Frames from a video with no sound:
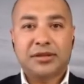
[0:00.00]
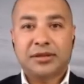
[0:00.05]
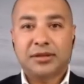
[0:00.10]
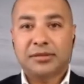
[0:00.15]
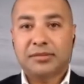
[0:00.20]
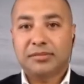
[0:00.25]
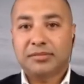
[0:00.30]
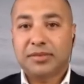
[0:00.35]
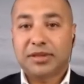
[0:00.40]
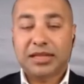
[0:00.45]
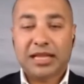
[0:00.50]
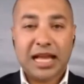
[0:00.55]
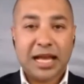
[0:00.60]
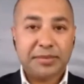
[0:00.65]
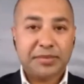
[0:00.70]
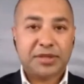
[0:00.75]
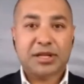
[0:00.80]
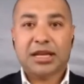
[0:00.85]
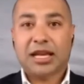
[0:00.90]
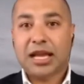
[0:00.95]
your
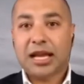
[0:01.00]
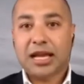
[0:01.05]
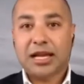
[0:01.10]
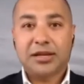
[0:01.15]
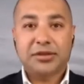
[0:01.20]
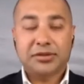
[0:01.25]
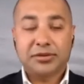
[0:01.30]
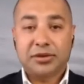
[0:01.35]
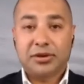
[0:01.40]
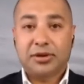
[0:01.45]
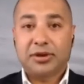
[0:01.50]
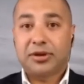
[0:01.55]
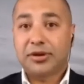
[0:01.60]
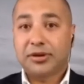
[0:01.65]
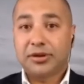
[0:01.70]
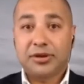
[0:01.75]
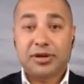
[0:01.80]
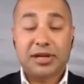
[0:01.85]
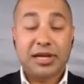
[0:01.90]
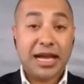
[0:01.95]
lapsed clients, or
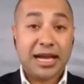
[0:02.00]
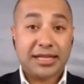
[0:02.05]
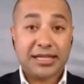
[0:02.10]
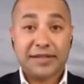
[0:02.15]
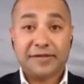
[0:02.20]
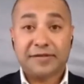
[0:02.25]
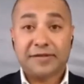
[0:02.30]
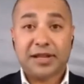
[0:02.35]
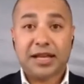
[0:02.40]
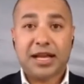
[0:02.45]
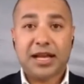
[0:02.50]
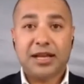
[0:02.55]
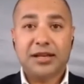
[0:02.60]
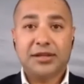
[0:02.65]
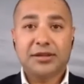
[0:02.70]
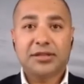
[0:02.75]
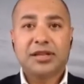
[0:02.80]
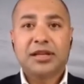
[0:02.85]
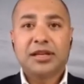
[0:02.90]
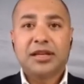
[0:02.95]
your inactive
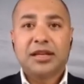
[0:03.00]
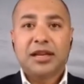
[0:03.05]
clients,